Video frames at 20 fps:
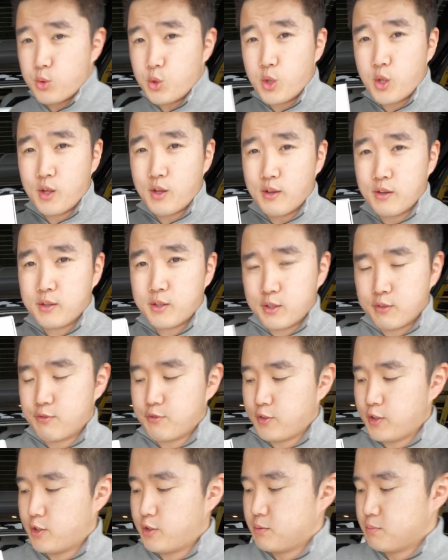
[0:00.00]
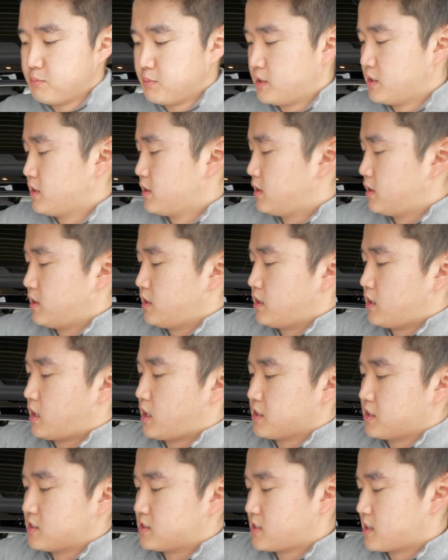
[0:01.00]
the good foam
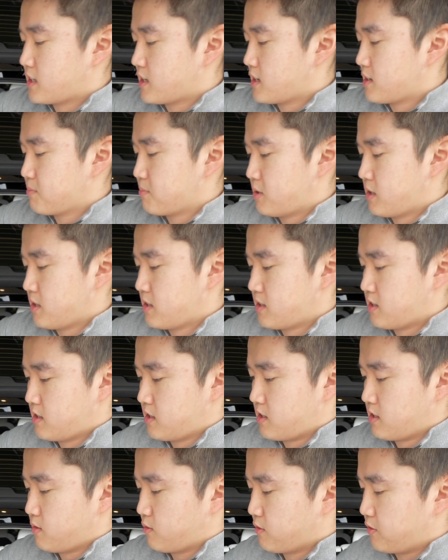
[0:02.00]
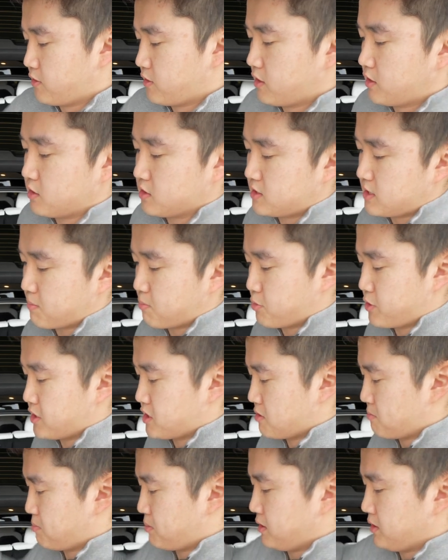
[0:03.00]
on the top with a little
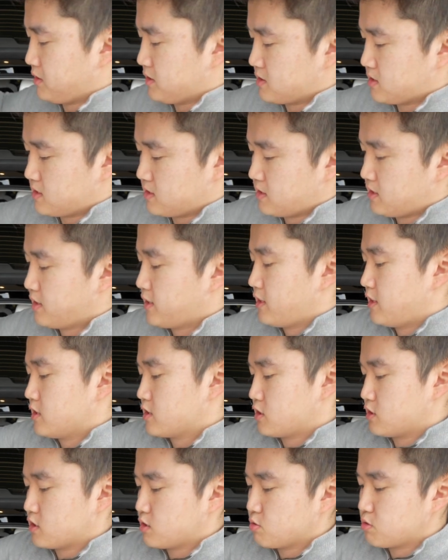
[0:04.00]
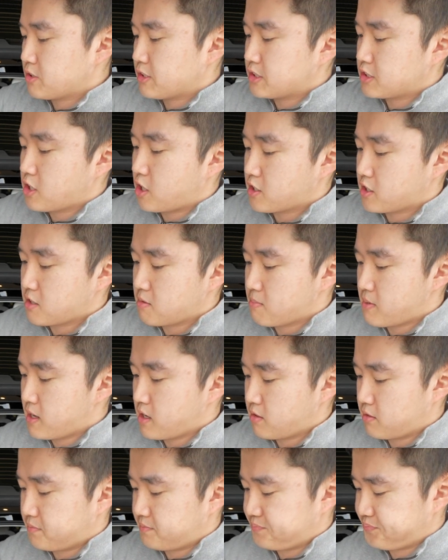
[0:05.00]
separation piece. So this is what I was talking
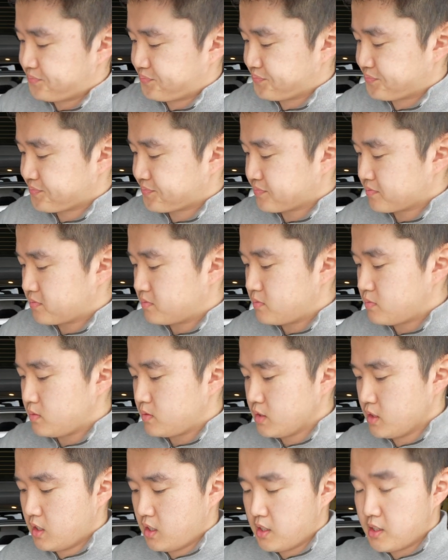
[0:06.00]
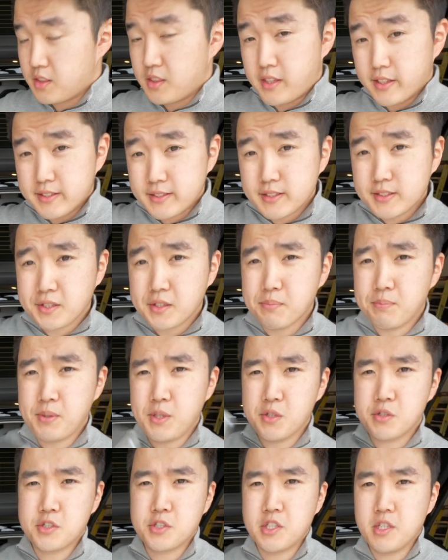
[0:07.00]
about. This is
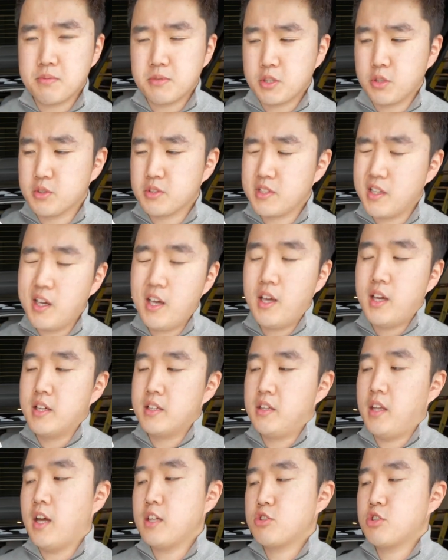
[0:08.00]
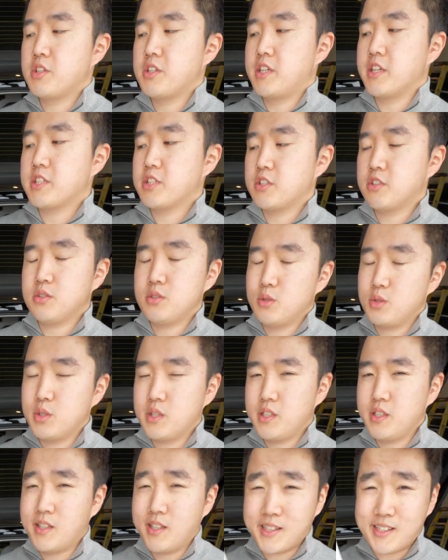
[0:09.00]
computer chip, so it's not
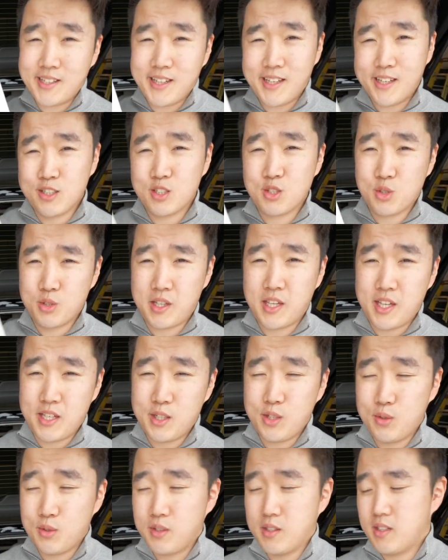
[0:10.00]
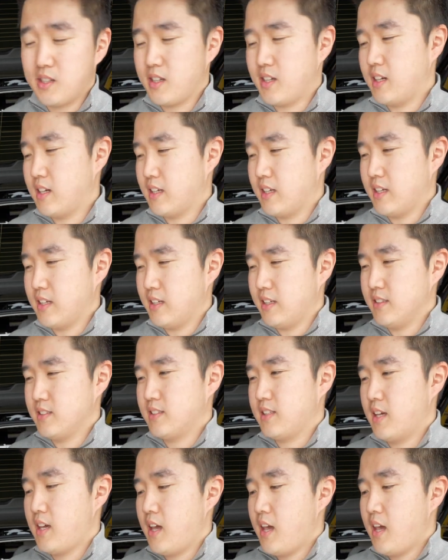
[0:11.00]
traditionally like an Android head unit. It is